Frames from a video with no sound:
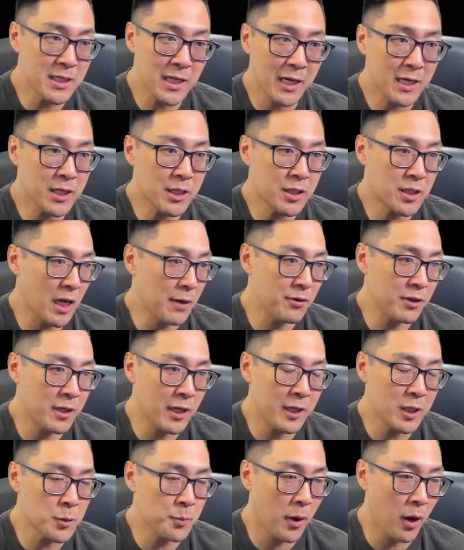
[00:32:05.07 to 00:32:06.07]
like
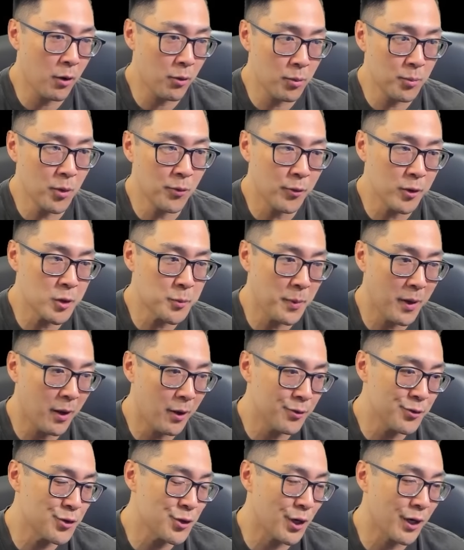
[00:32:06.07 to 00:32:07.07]
17 spot removal
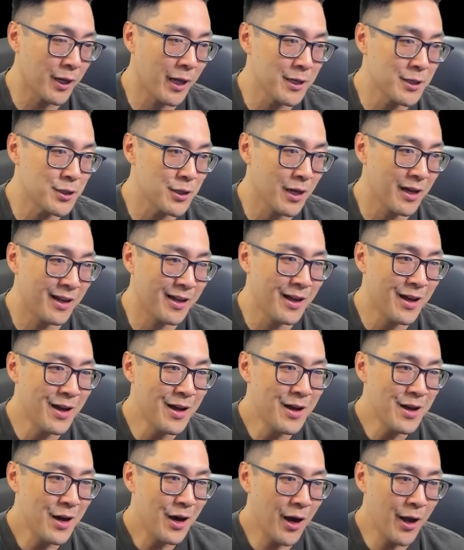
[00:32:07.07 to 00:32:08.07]
spells against like
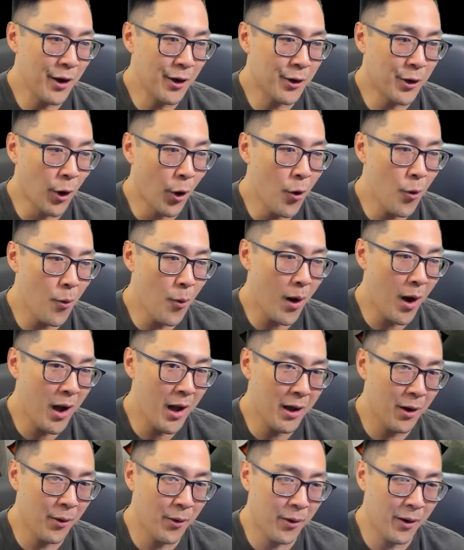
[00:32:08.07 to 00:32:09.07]
a
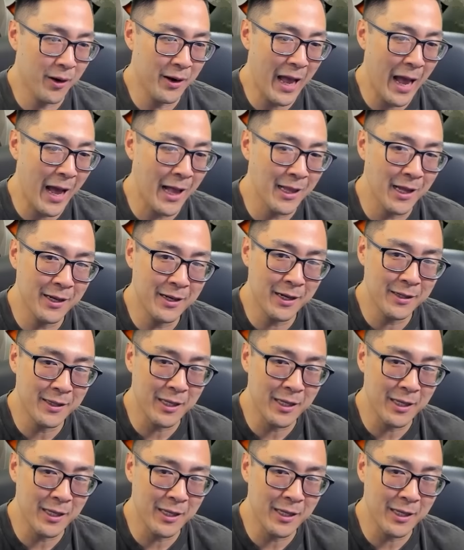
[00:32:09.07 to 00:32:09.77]
or an ally deck